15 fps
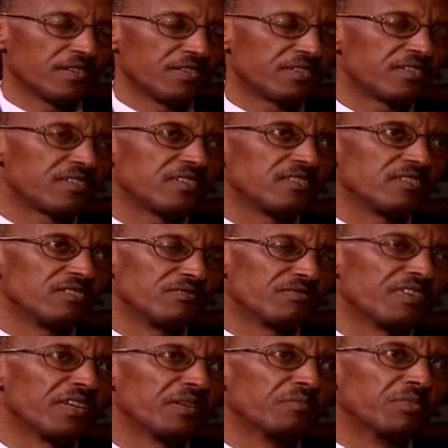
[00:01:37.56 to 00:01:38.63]
Yes,
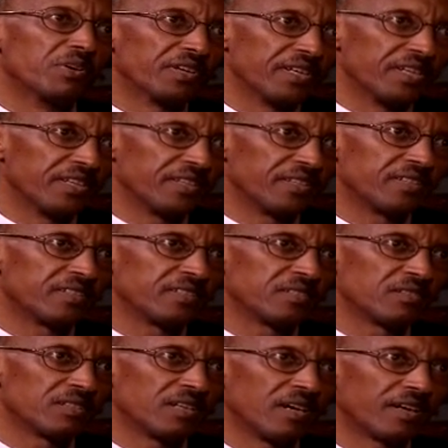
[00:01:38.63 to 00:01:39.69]
if anybody
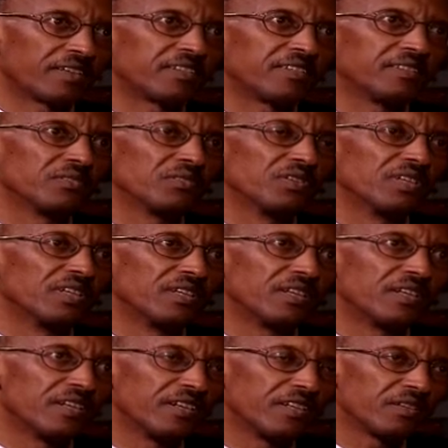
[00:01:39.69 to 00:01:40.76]
acting on
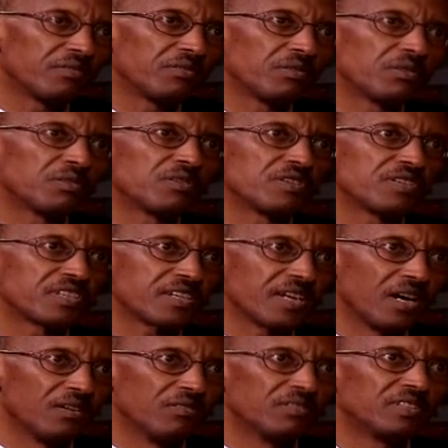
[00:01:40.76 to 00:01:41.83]
a legal
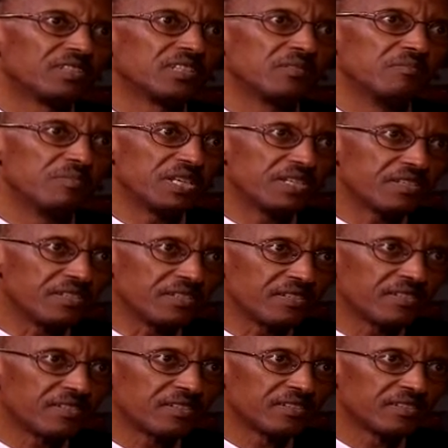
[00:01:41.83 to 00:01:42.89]
sound
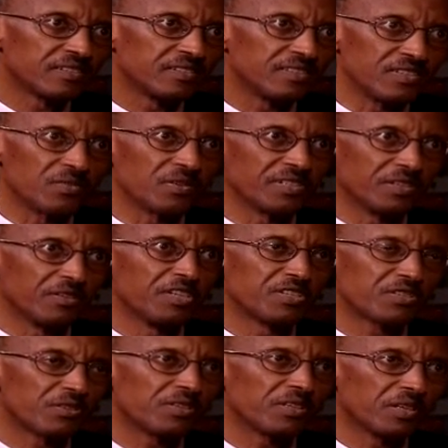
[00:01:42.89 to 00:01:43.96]
basis is what I
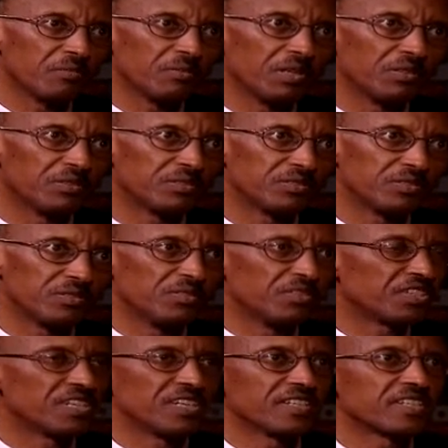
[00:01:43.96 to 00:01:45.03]
was talking about. You
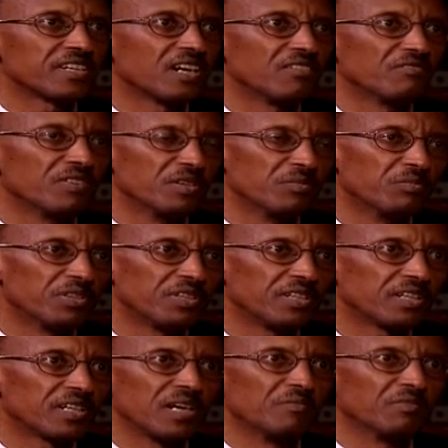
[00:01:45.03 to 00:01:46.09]
don't just have
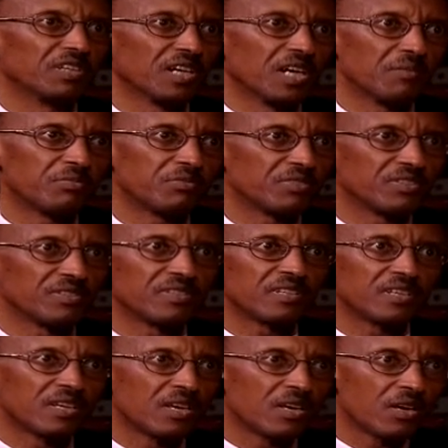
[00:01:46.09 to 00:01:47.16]
anybody coming up with
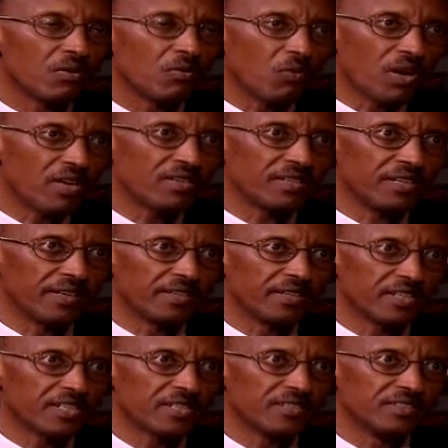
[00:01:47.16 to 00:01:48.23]
wild
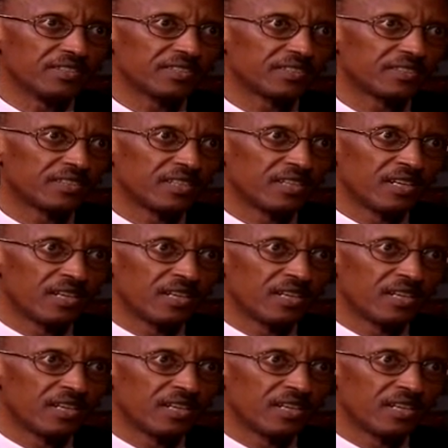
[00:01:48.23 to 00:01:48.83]
allegations